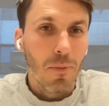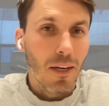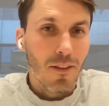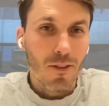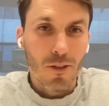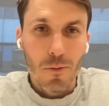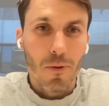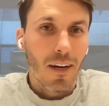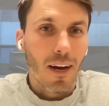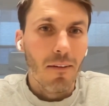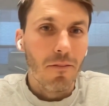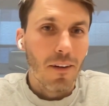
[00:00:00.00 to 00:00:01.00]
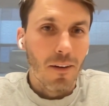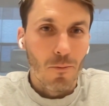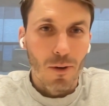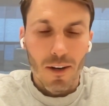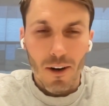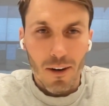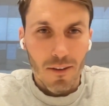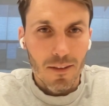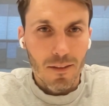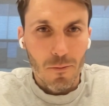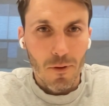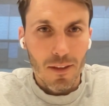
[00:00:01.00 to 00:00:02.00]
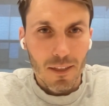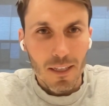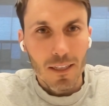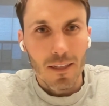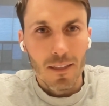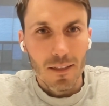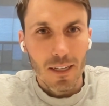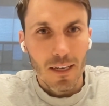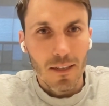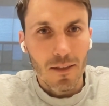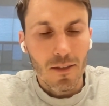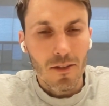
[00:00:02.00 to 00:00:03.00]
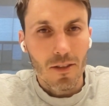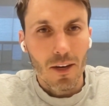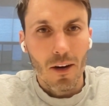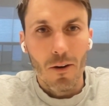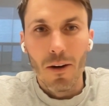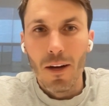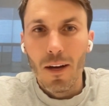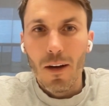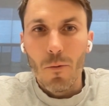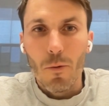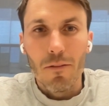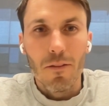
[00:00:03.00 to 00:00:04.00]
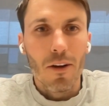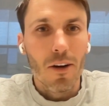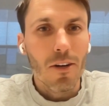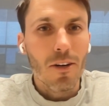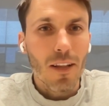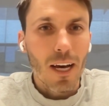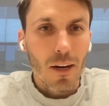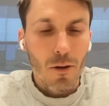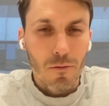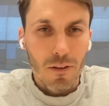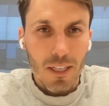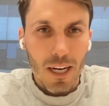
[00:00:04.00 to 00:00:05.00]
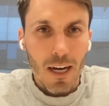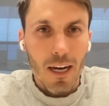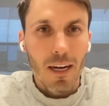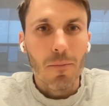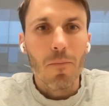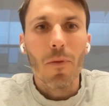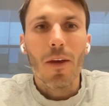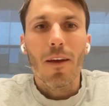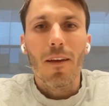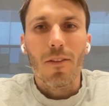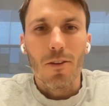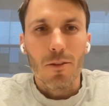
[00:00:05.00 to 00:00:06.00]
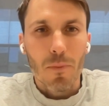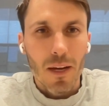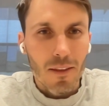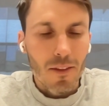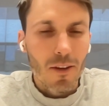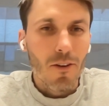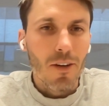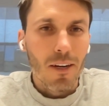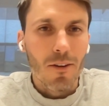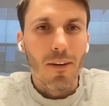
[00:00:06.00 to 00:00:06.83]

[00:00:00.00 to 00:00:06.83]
and be super confident regardless of what the distance is. So we've learned a lot over time. There's been little